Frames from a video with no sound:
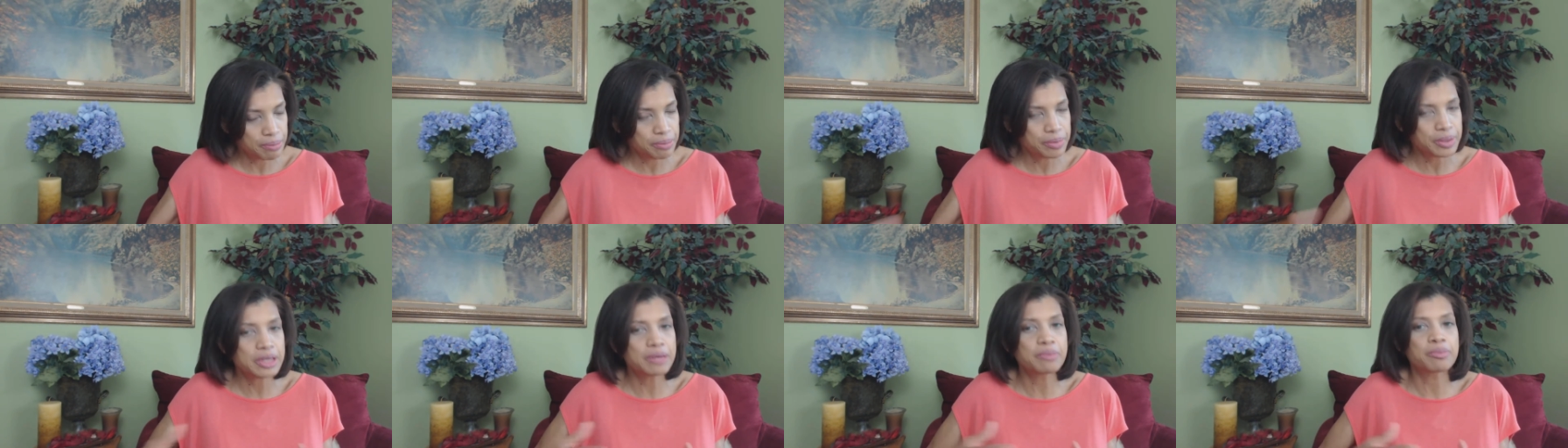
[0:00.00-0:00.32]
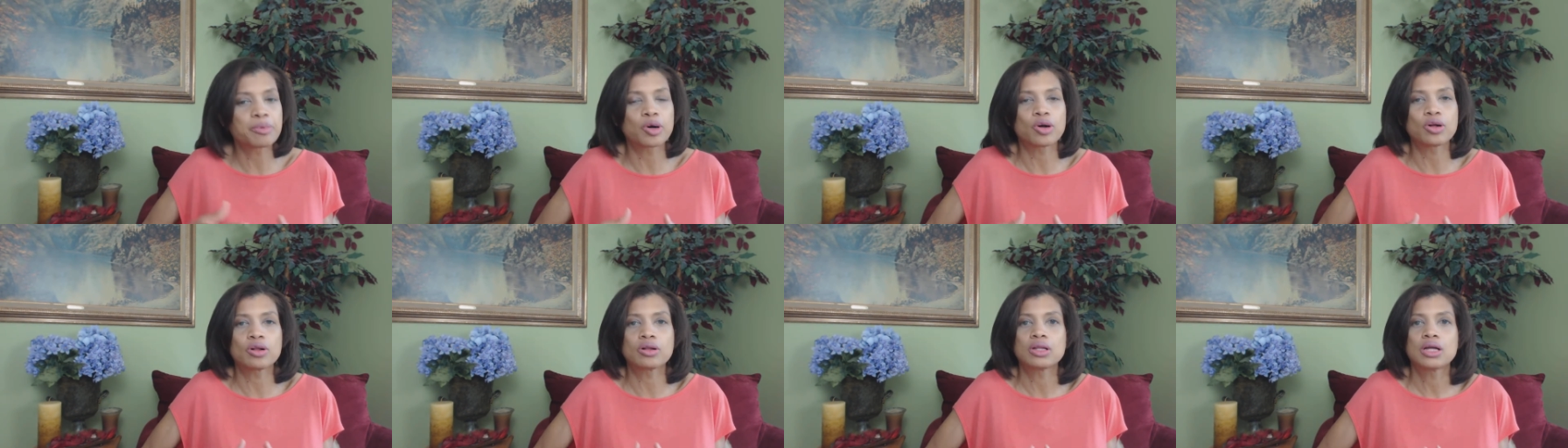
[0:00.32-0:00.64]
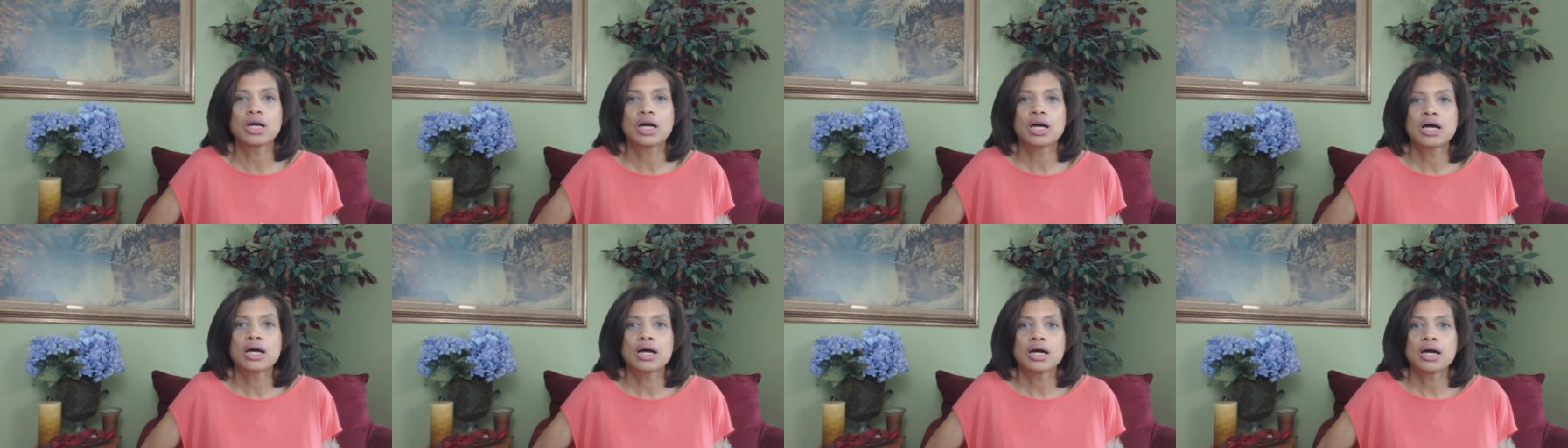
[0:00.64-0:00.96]
people
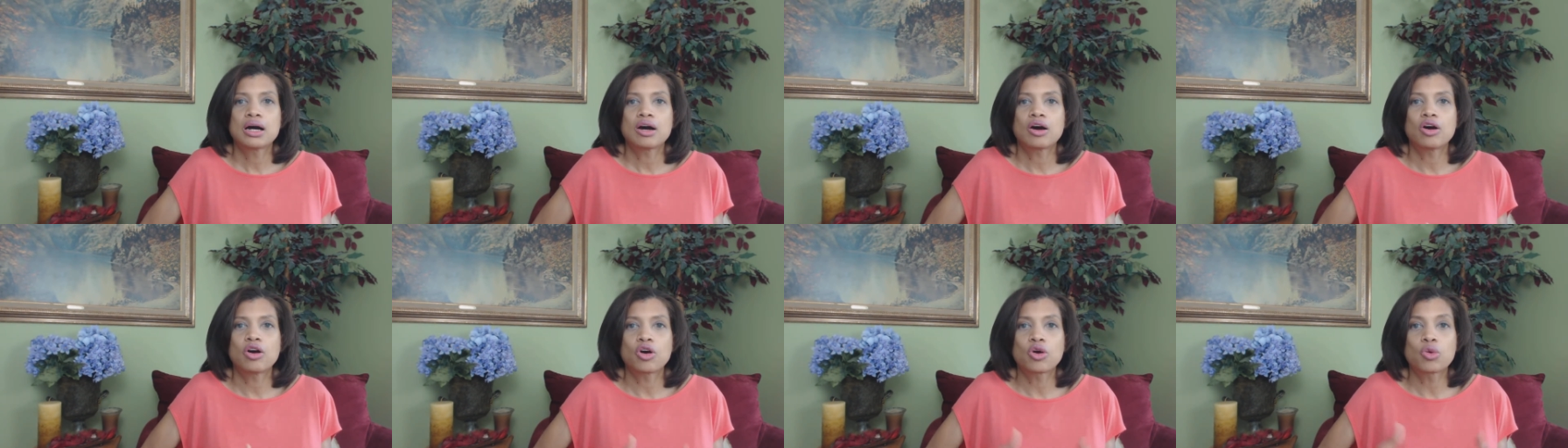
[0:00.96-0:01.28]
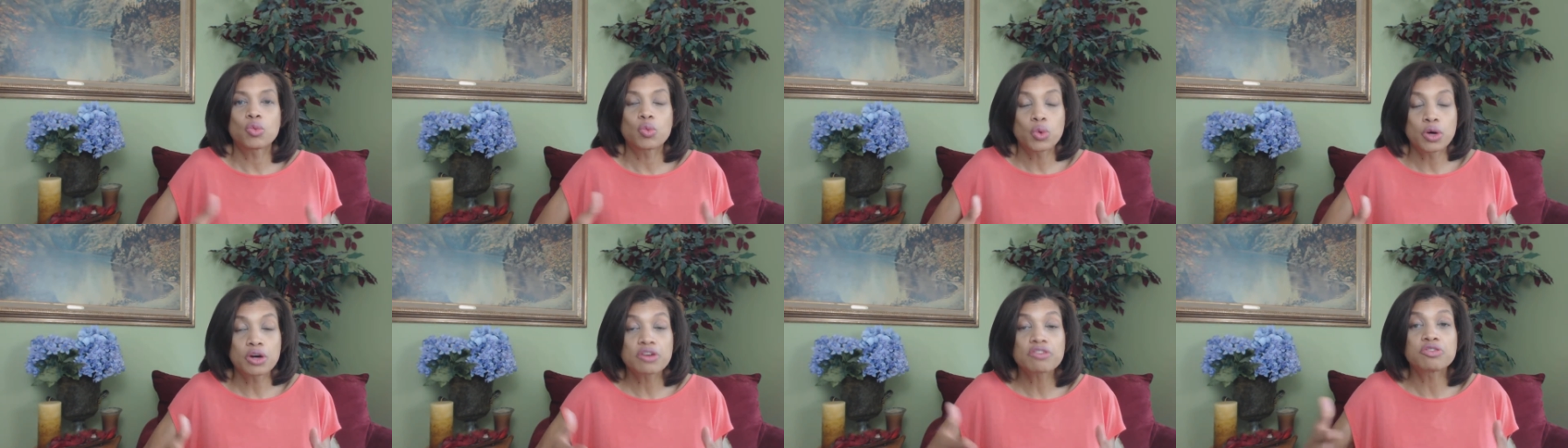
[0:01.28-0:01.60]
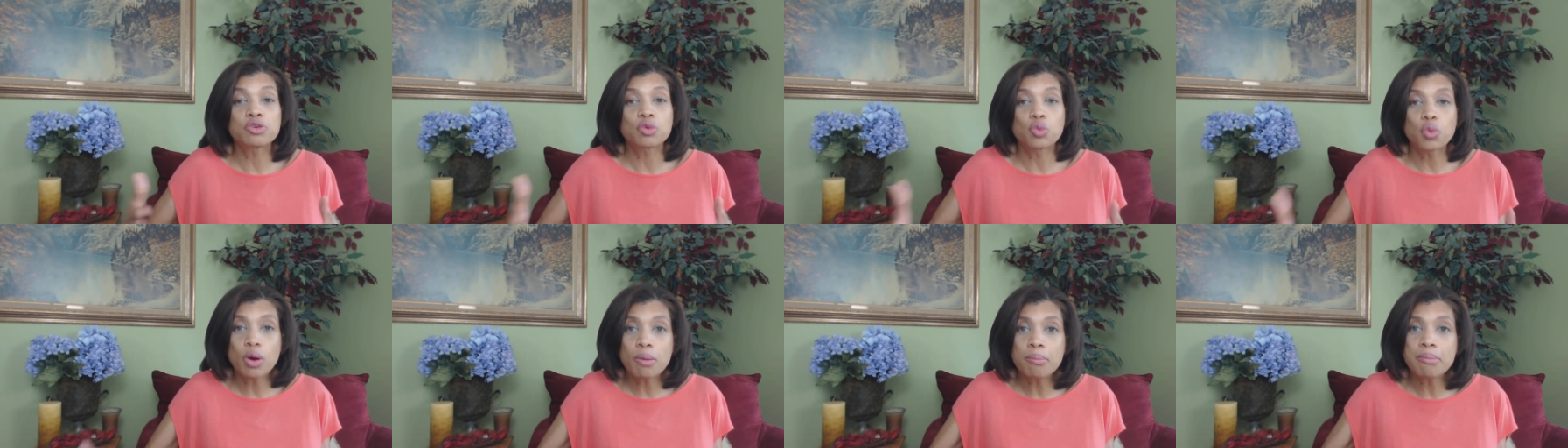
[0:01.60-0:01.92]
or work
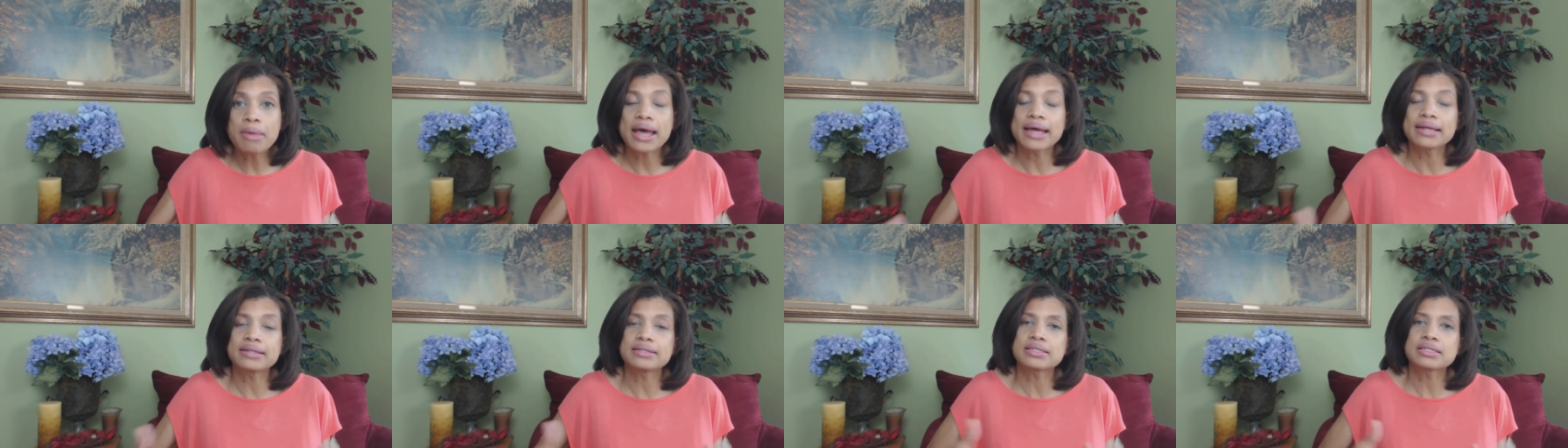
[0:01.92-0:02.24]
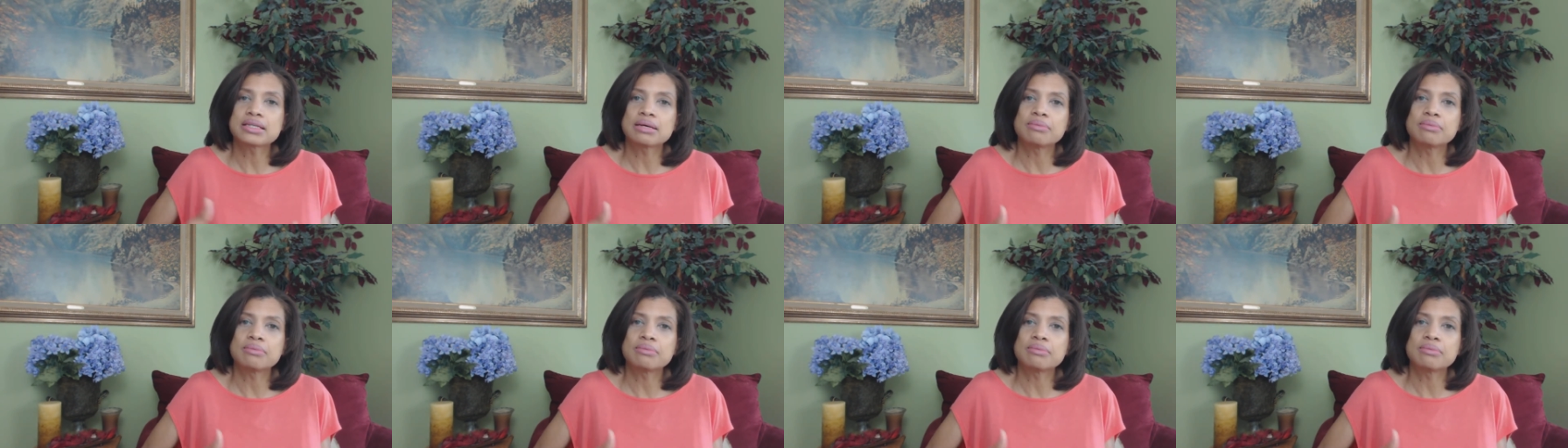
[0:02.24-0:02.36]
for women.